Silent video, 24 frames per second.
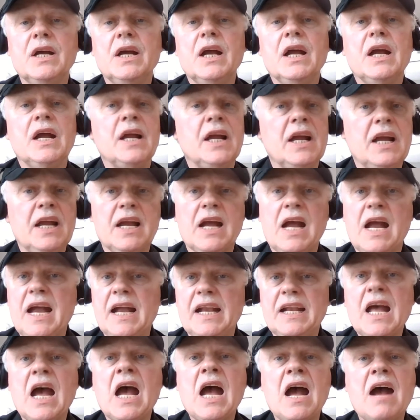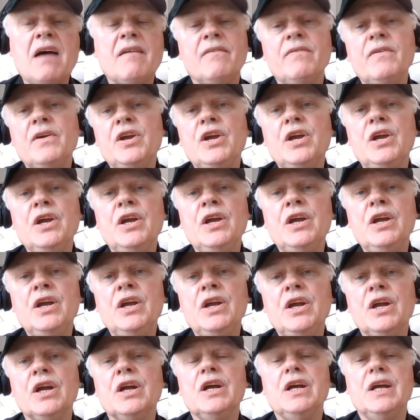He ain't
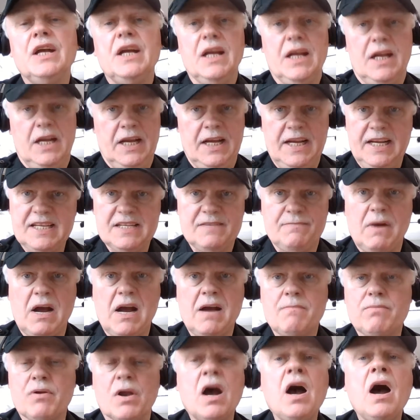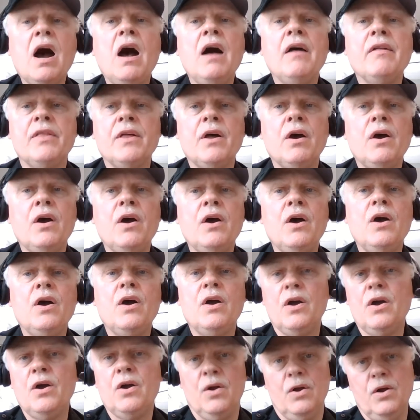heavy, he's my
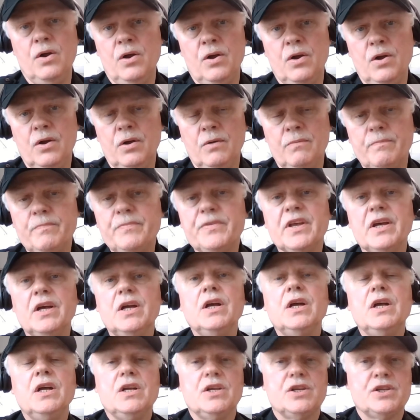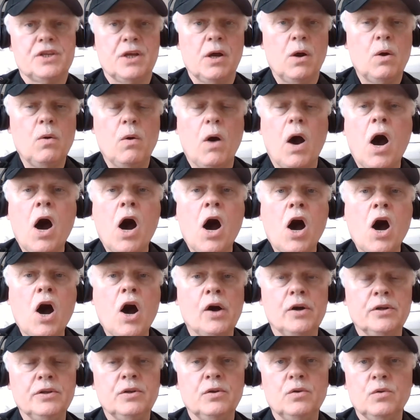brother. So
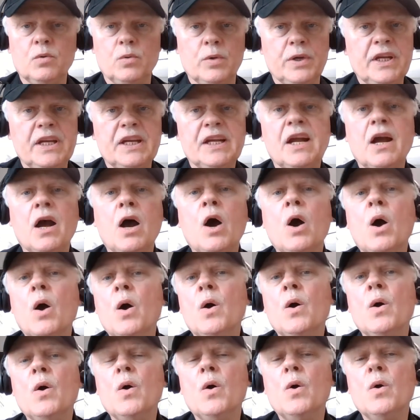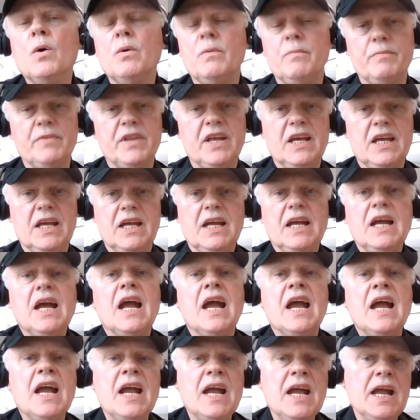on we go.
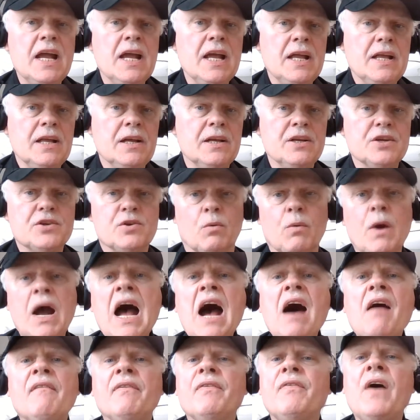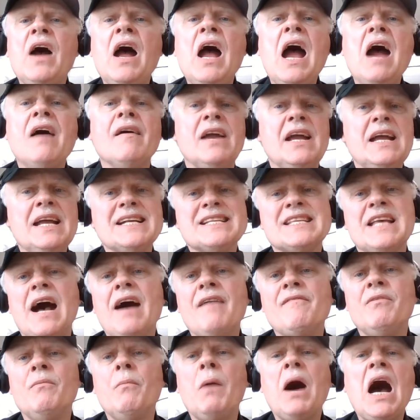His welfare is
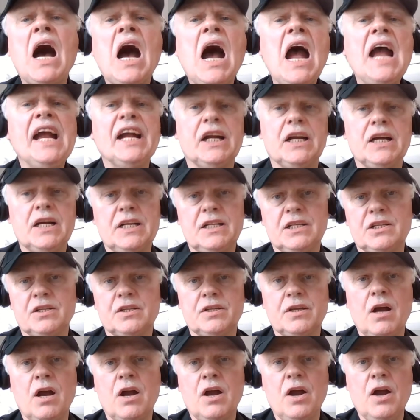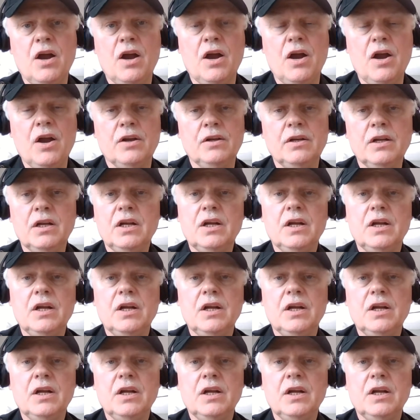of my concern,